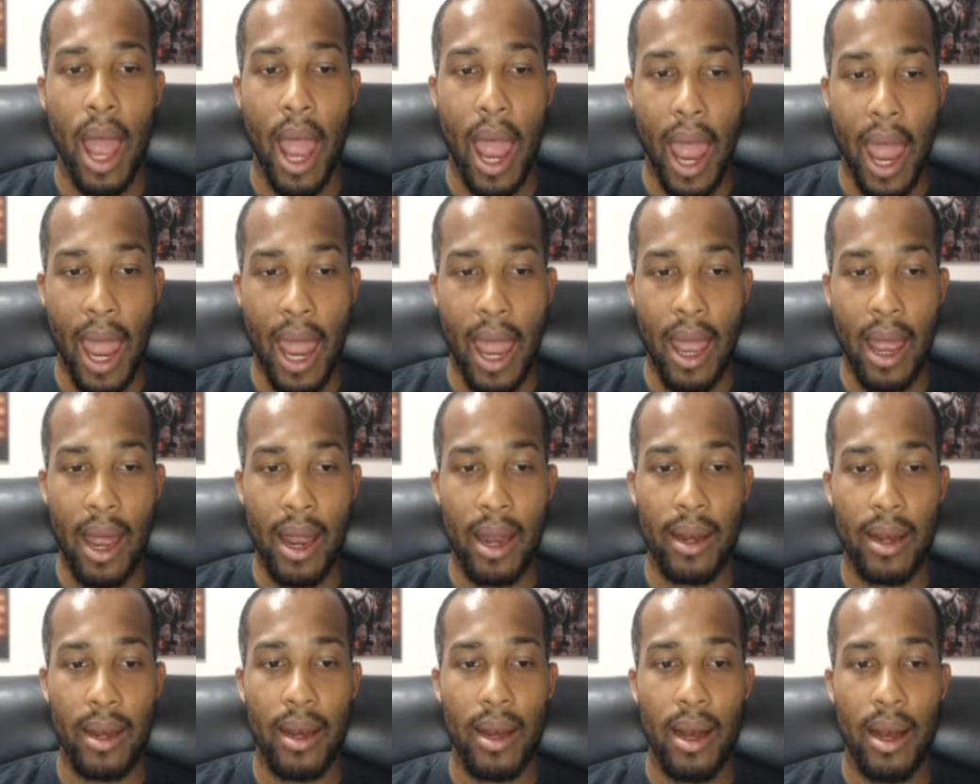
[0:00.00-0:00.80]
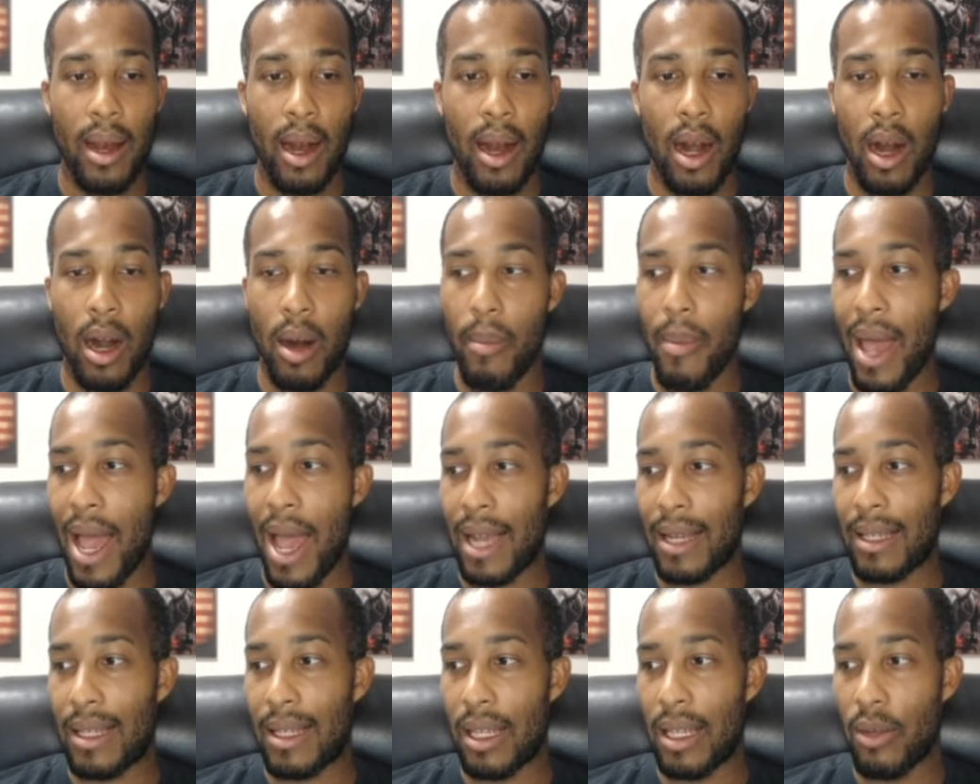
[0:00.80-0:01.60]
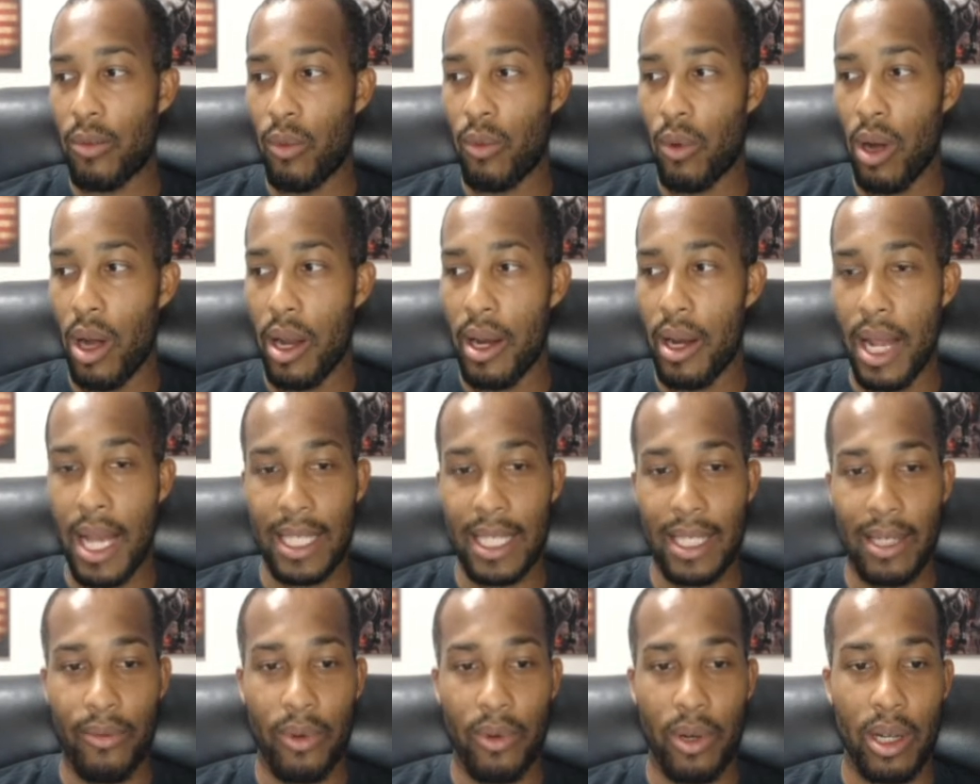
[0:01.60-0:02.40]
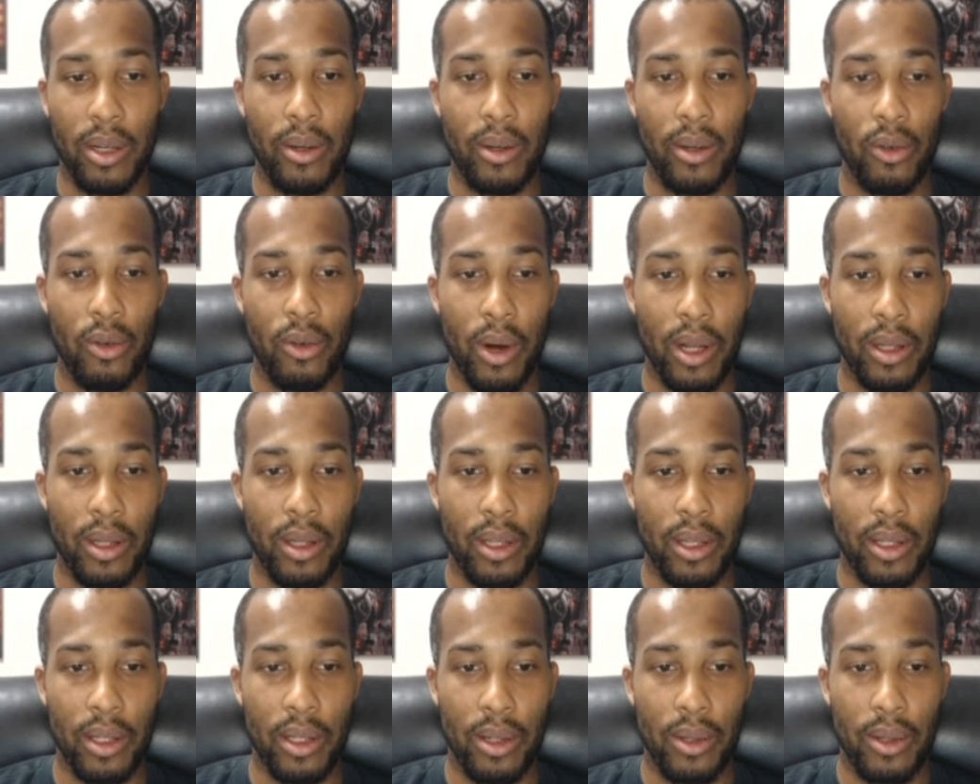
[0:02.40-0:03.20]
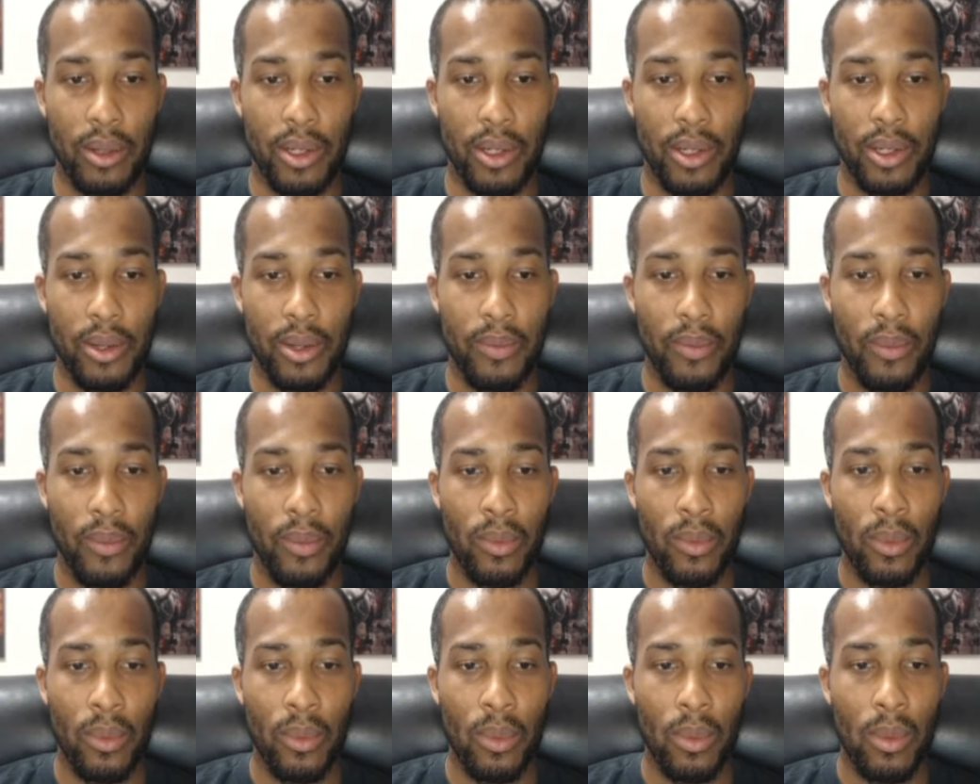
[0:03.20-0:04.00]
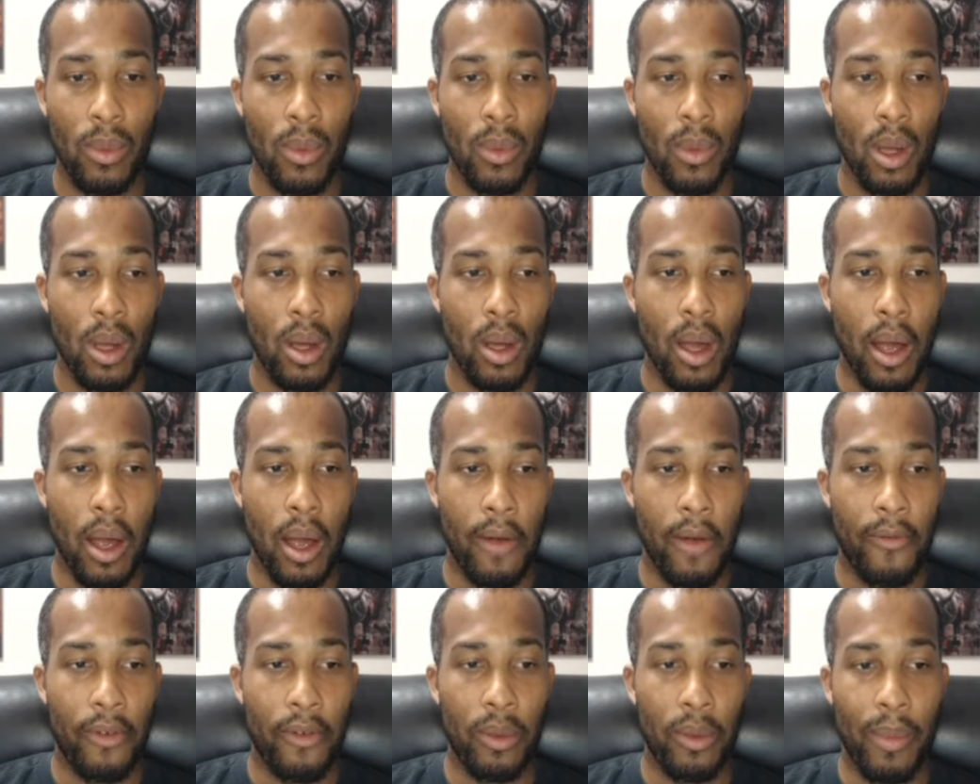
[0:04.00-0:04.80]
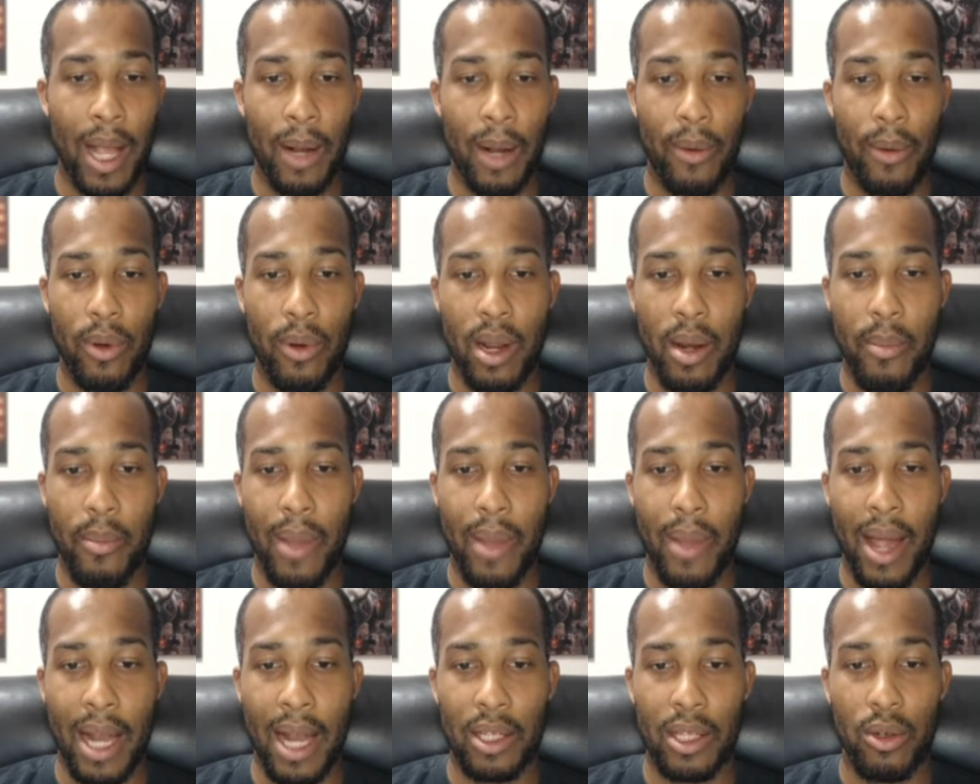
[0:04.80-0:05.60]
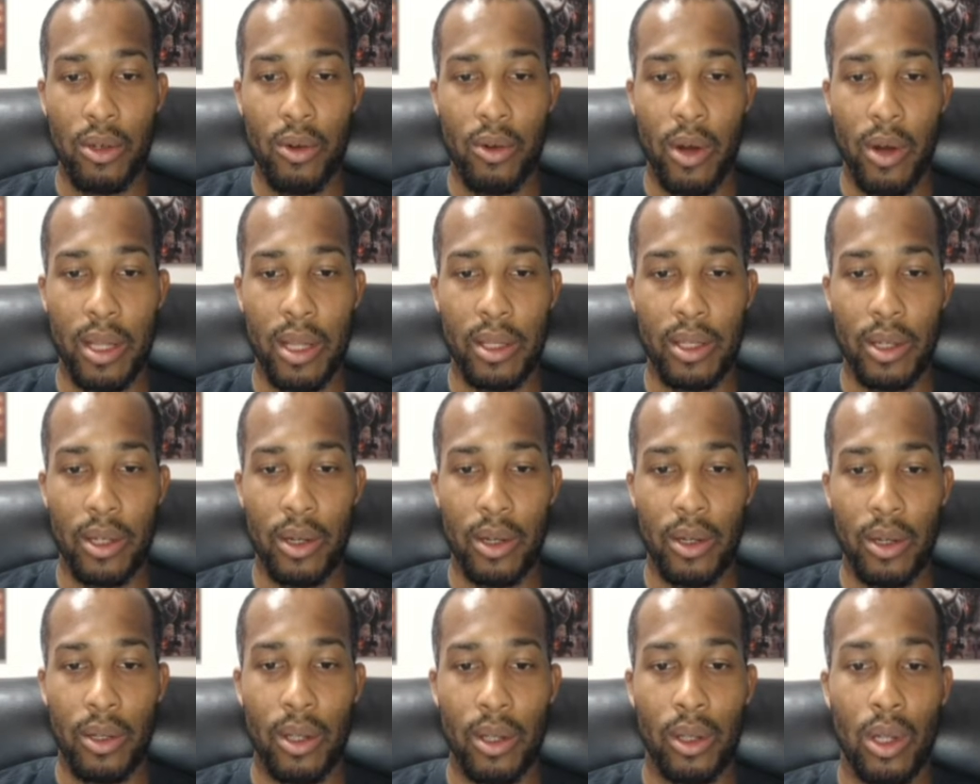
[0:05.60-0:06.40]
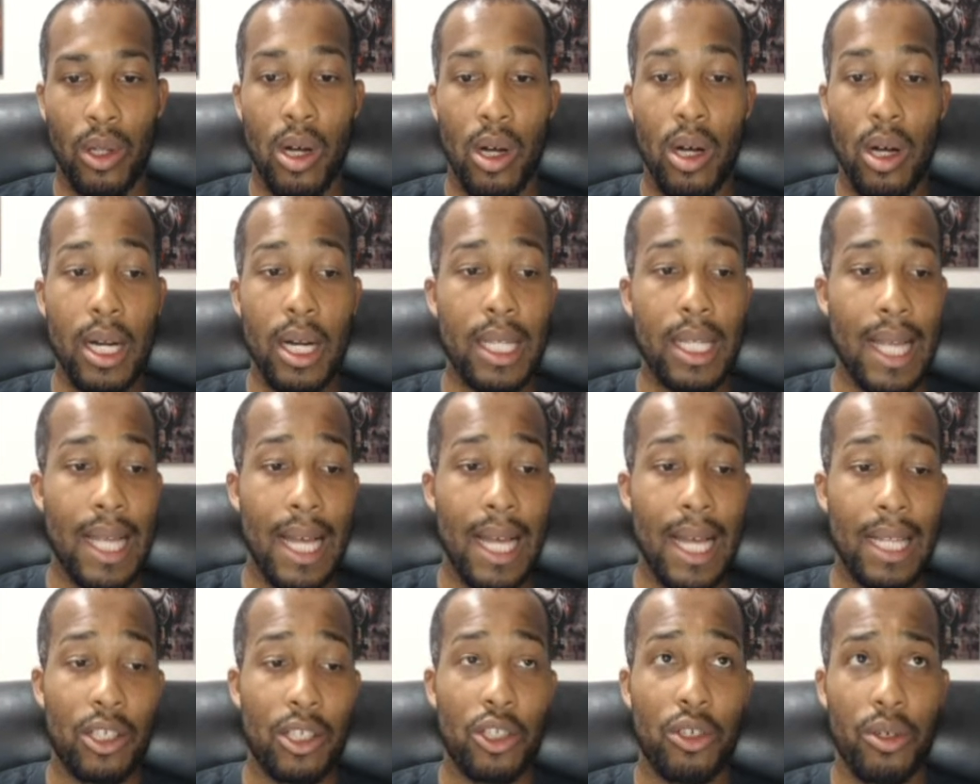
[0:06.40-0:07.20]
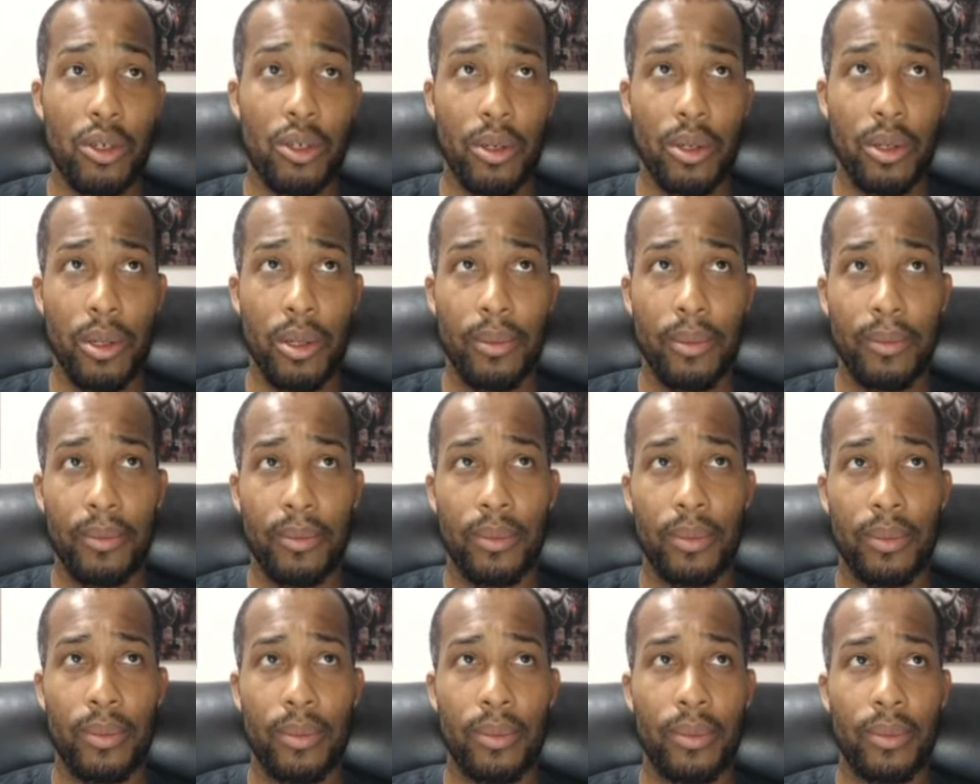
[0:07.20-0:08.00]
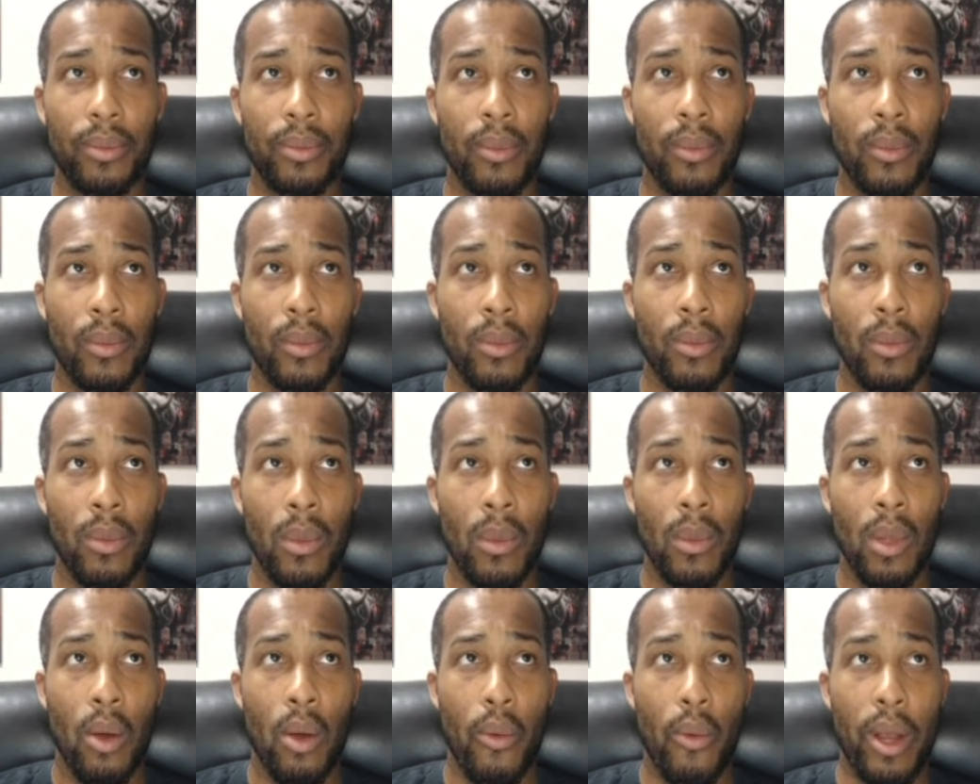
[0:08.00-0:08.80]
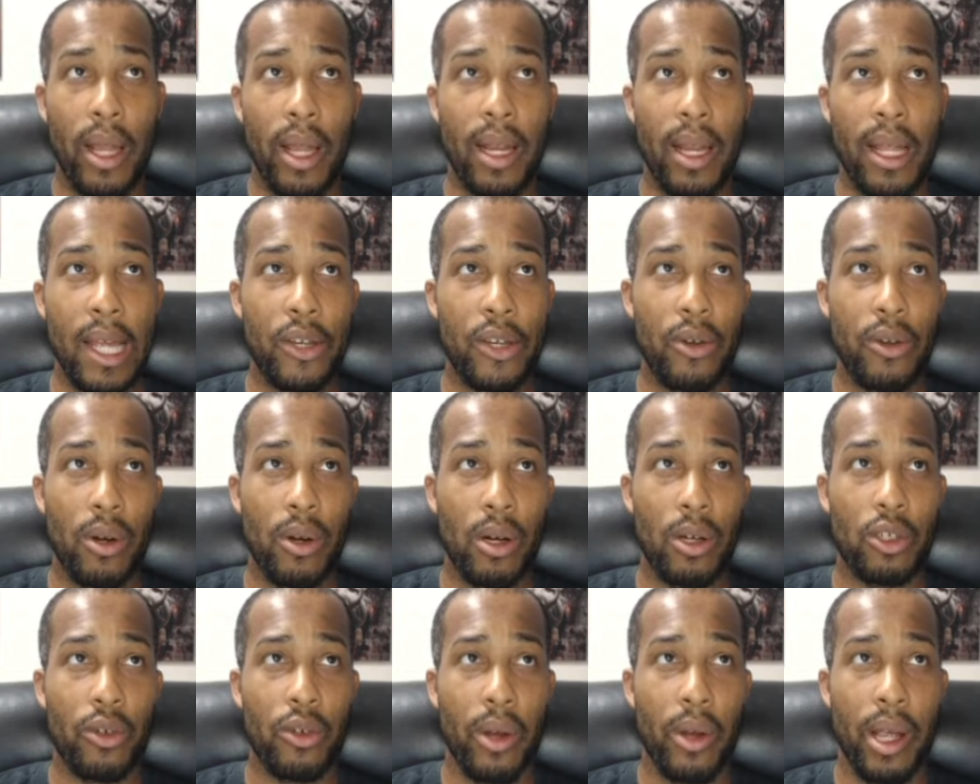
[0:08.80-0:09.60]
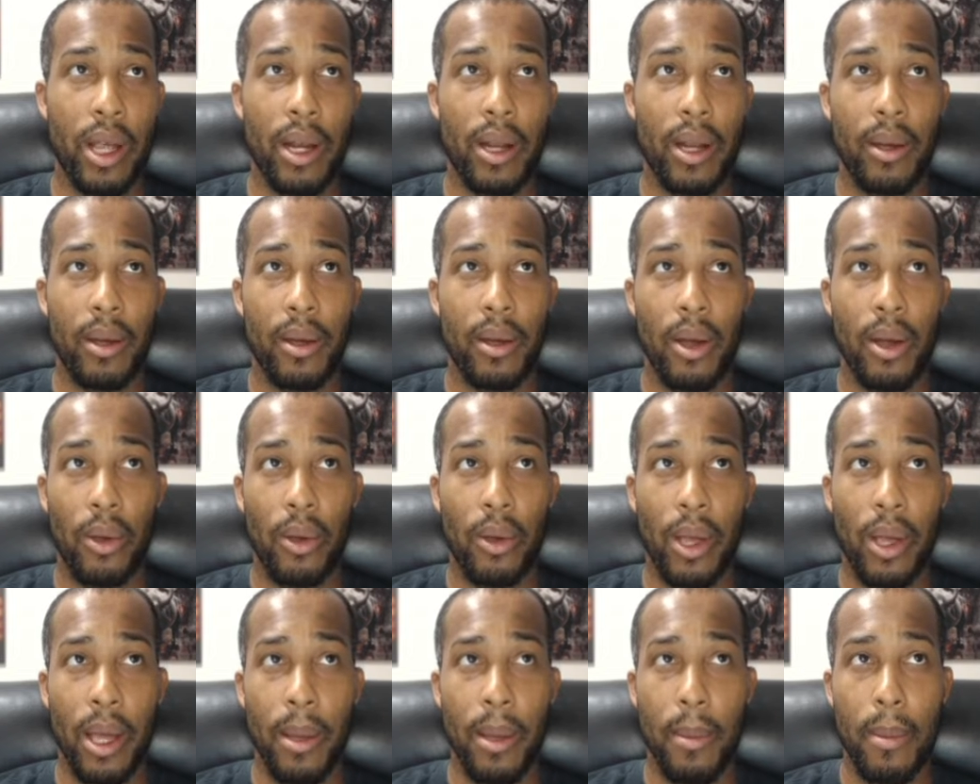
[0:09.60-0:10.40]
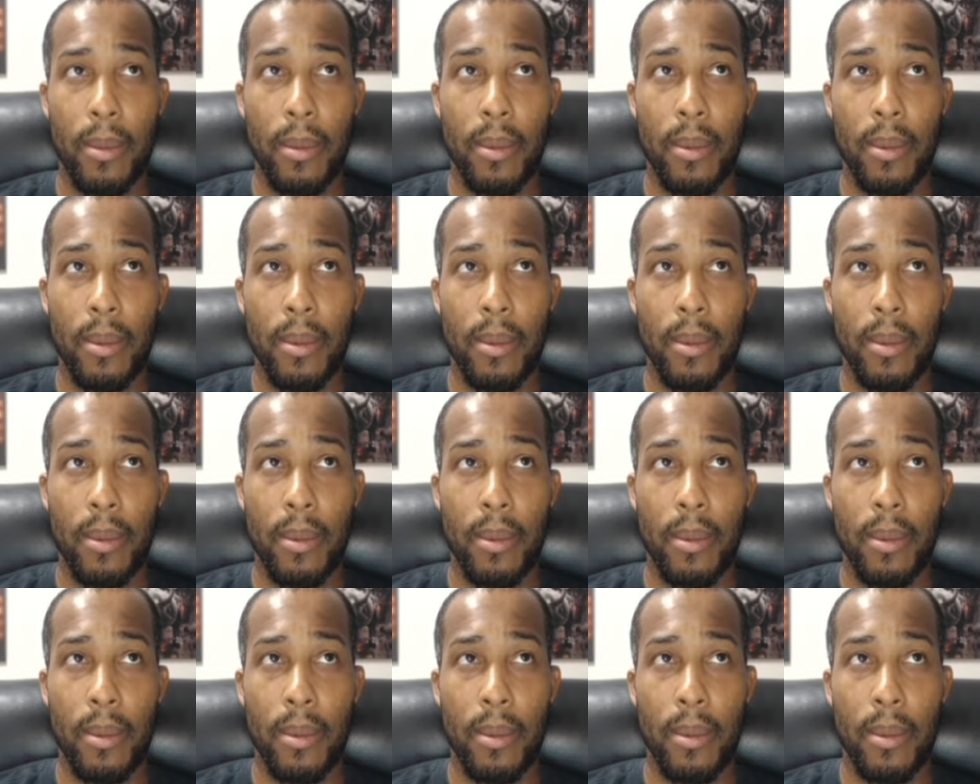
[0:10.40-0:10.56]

And our M A C D one has to read greater than zero too uh, for the back one, and back two greater than zero. Long as that's true, we can enter our trade. Okay.